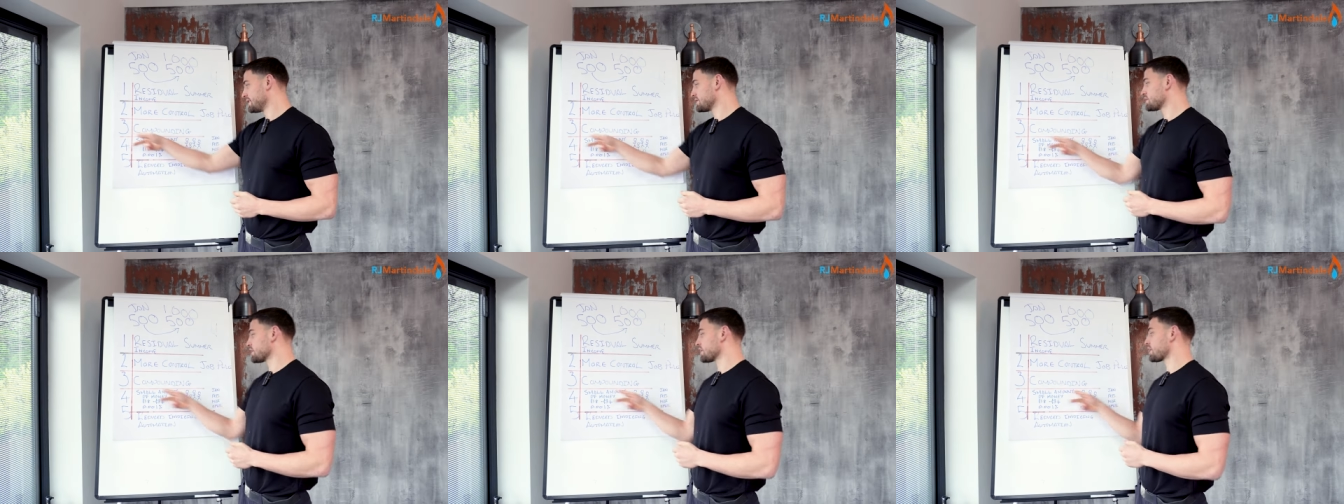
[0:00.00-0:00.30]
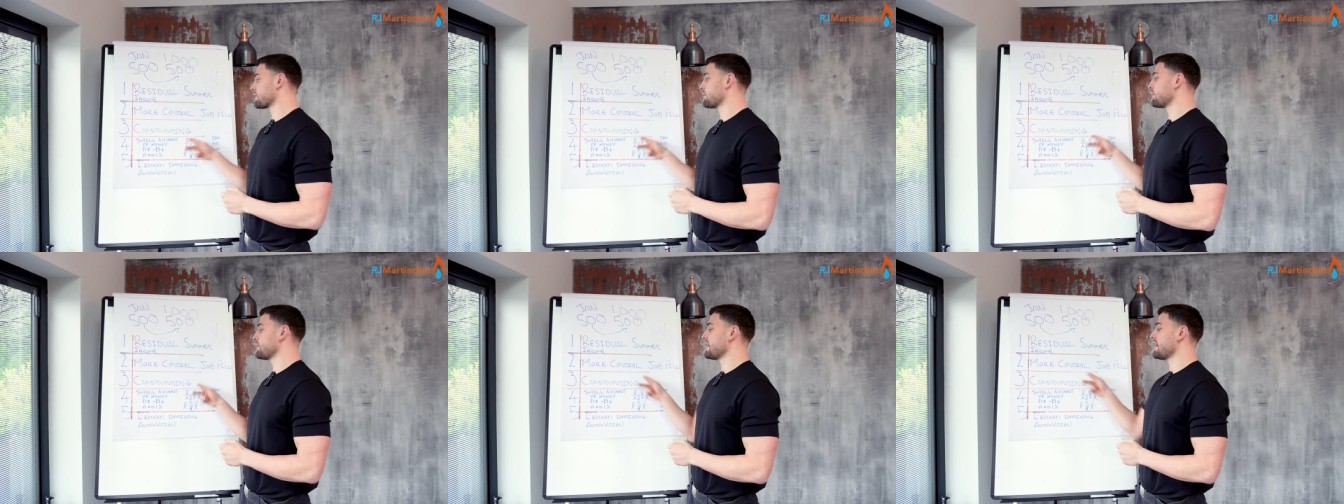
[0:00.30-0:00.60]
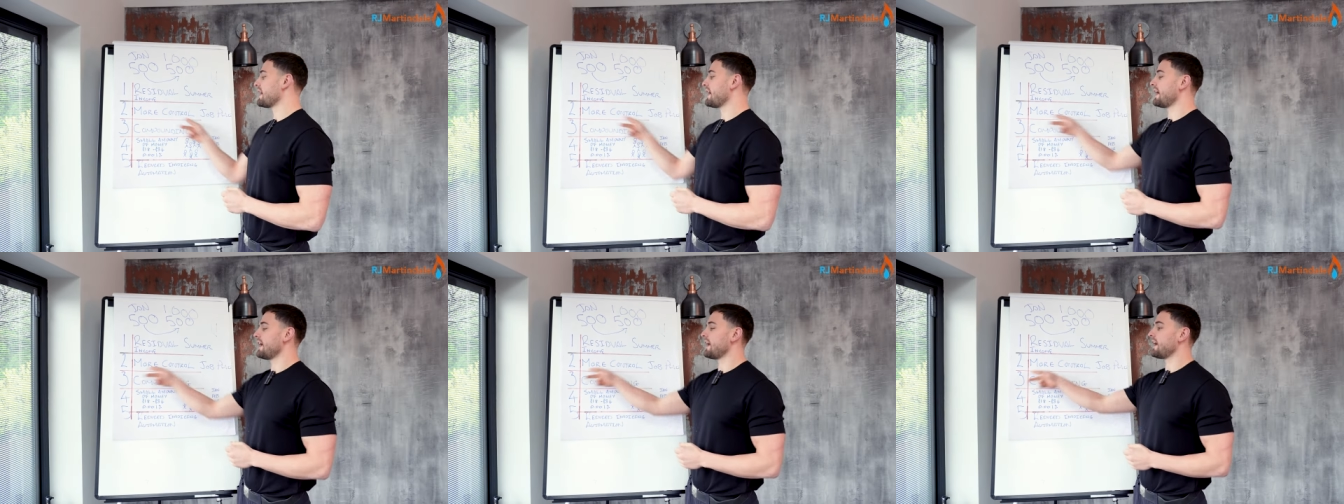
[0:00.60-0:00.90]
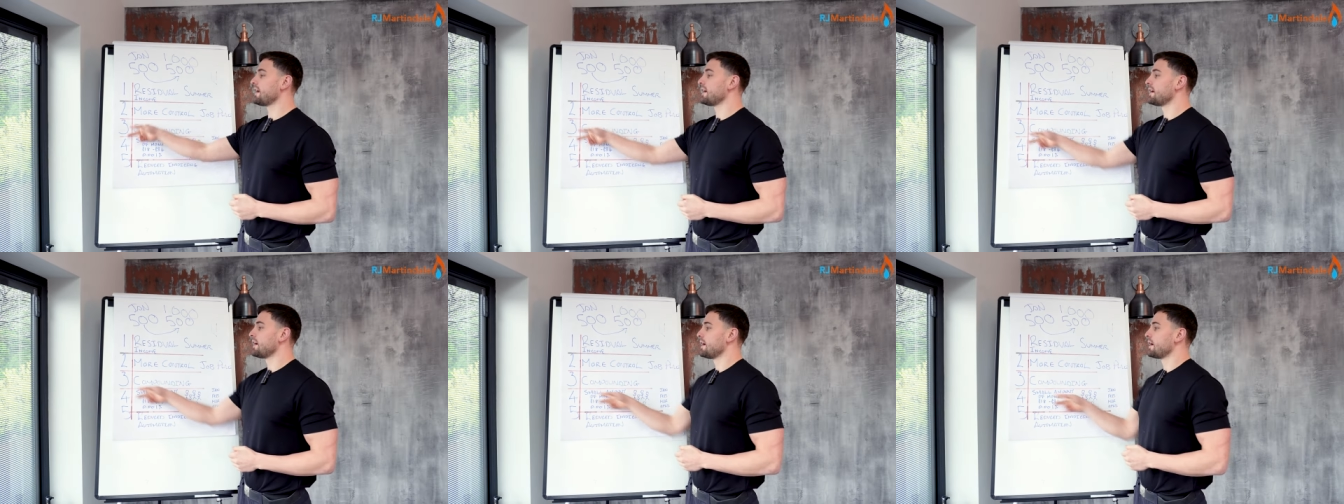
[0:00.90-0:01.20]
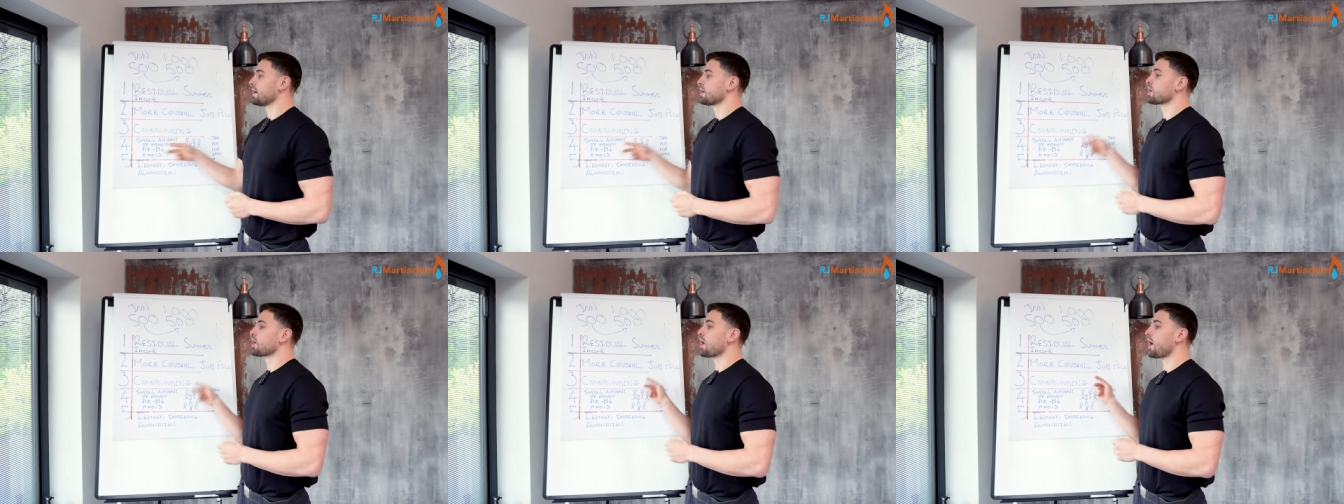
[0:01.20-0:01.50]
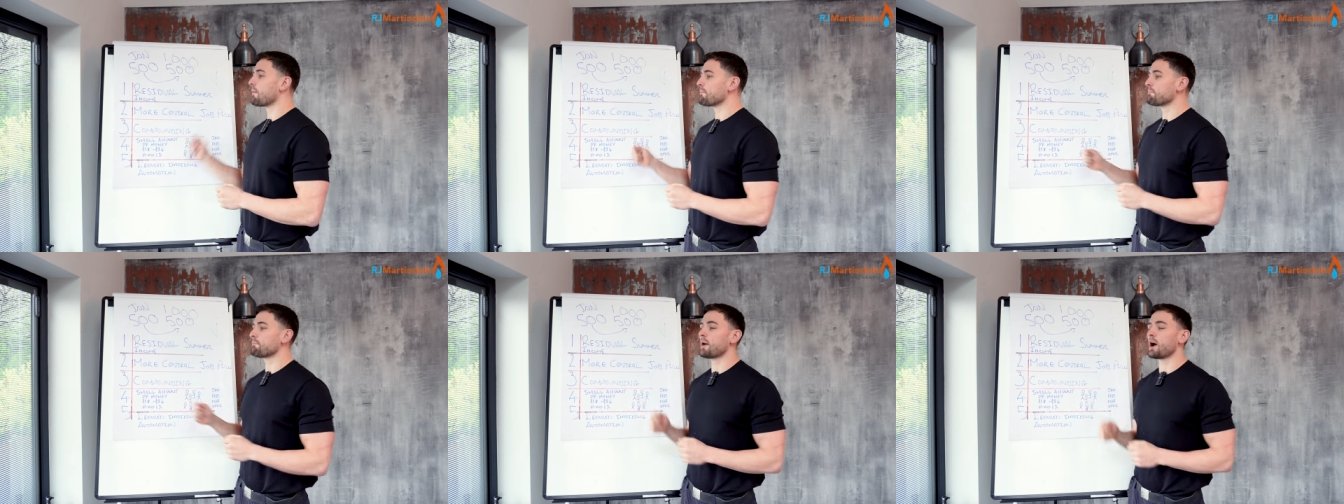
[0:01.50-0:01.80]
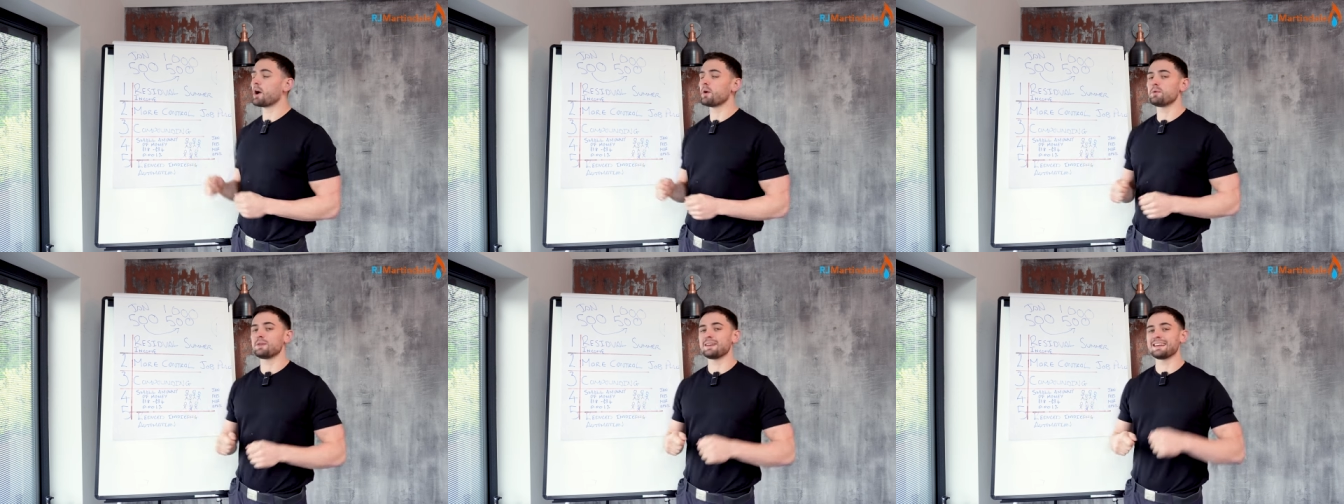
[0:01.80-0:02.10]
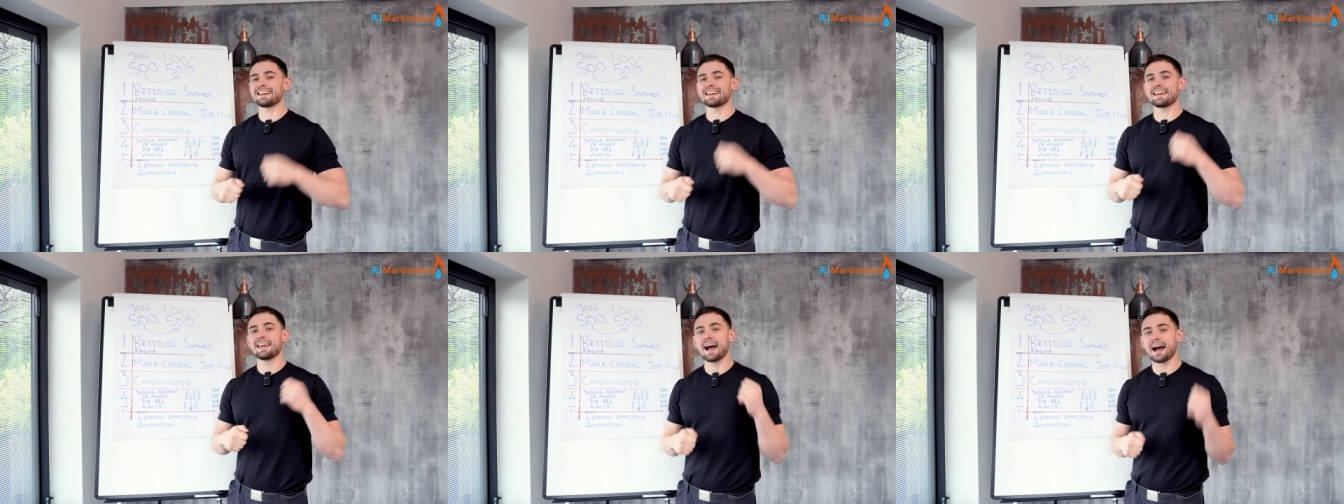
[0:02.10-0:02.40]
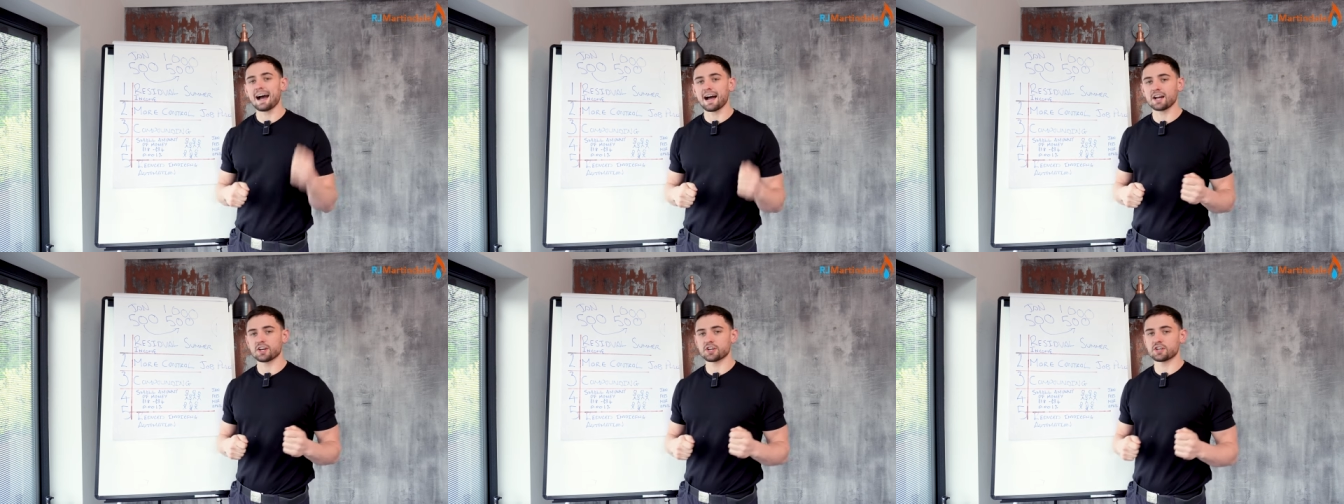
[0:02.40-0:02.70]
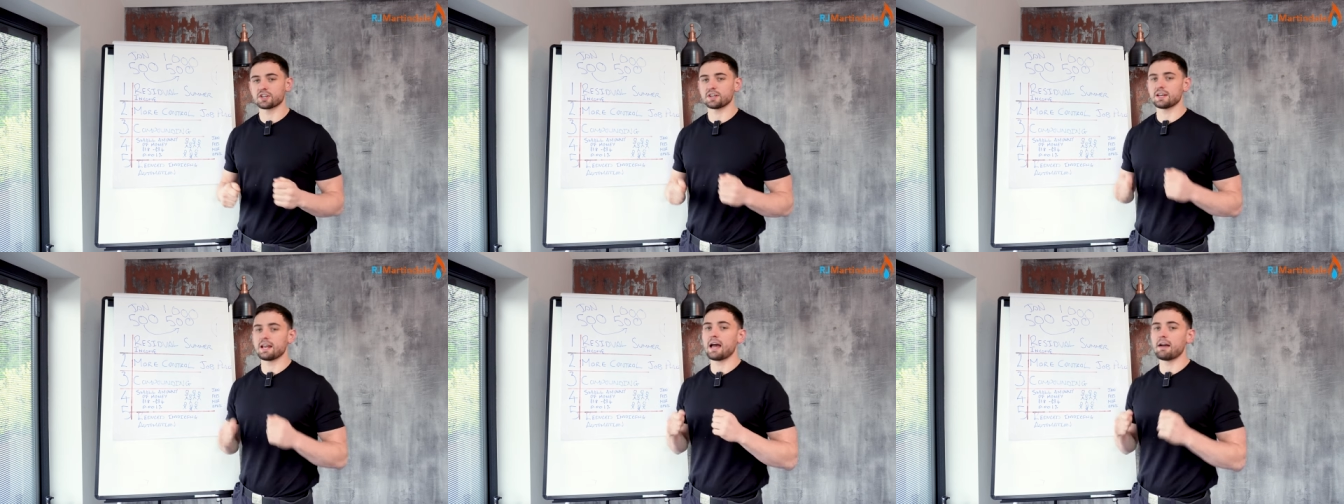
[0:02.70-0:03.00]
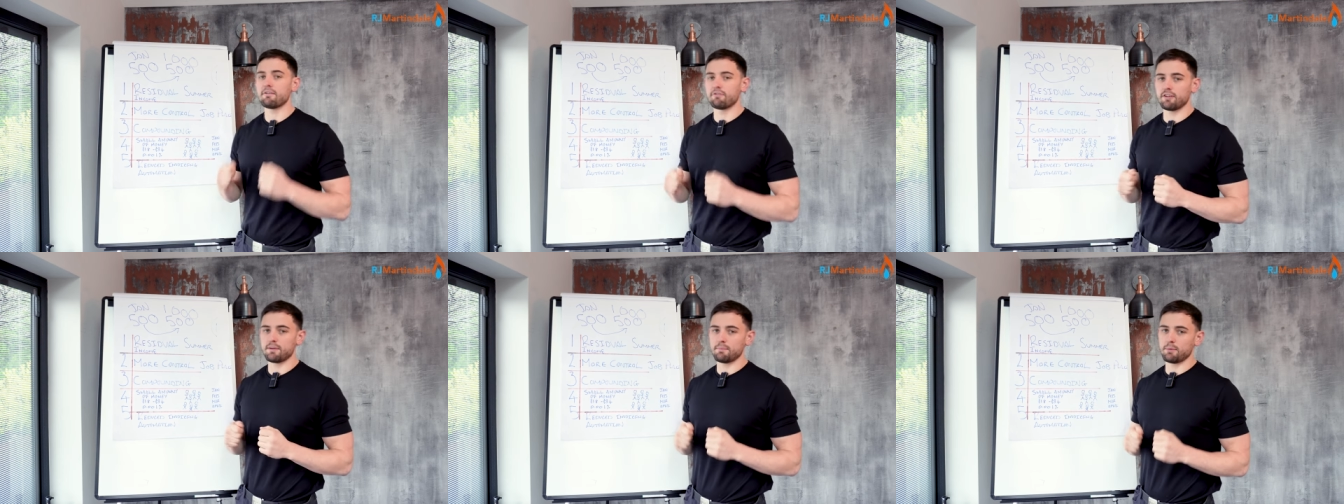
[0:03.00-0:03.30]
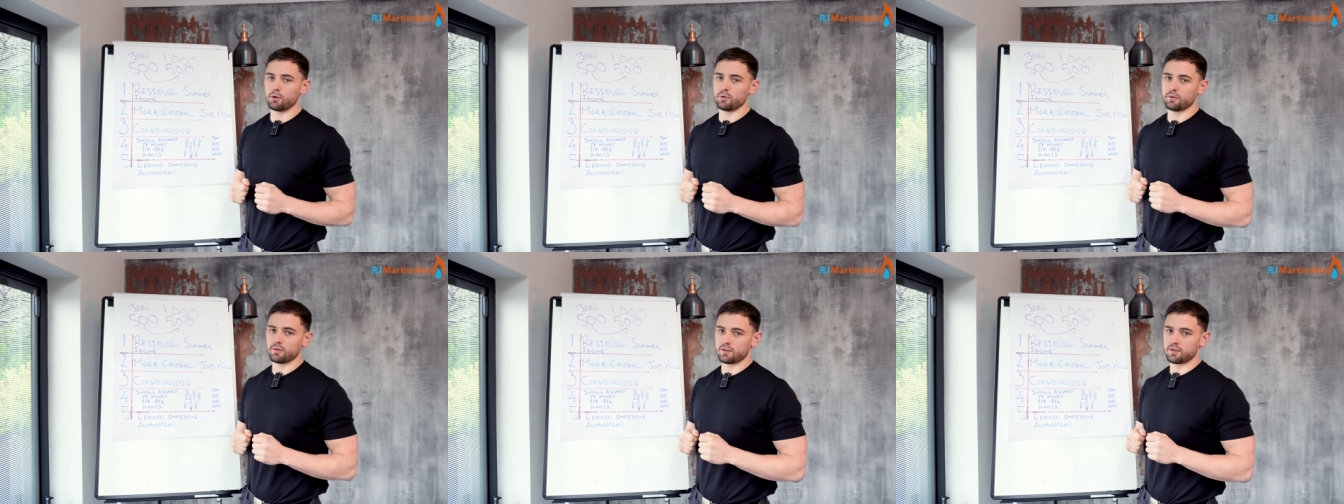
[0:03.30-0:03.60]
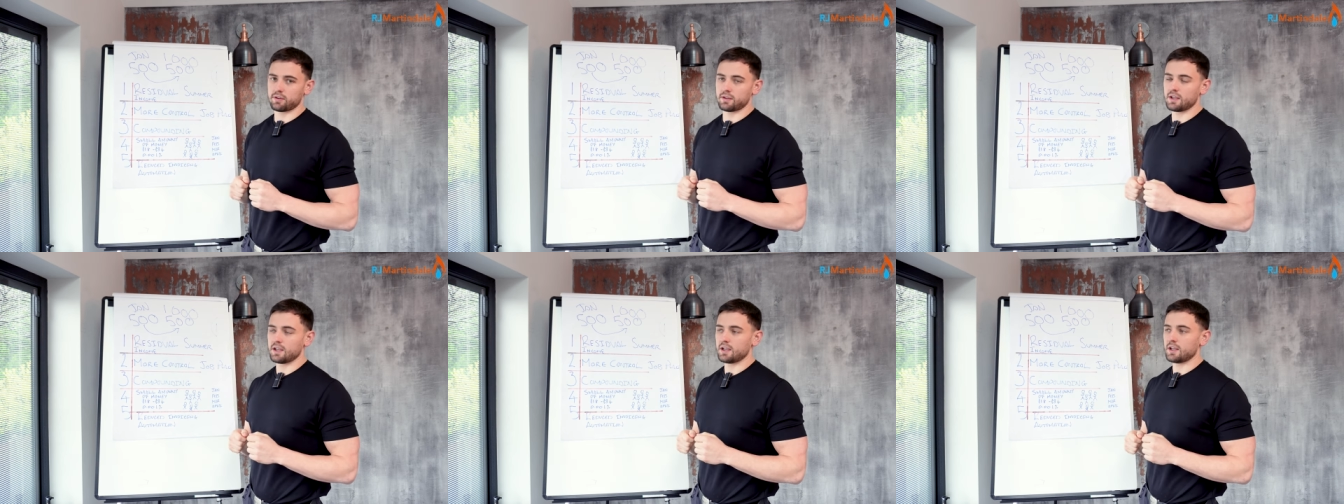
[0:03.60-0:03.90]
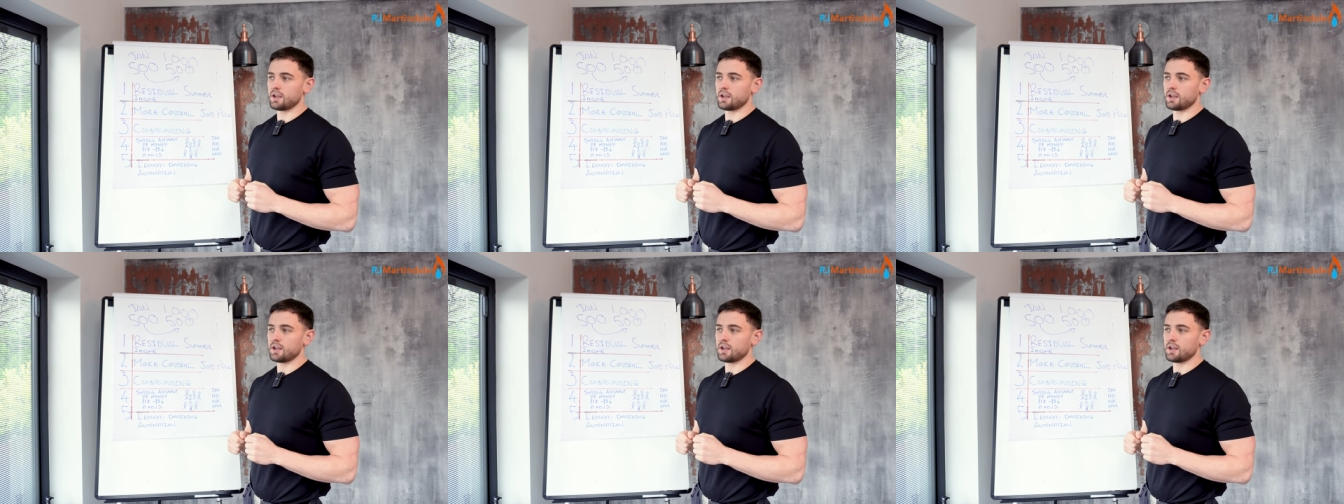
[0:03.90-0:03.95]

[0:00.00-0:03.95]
to create compounding cash every month.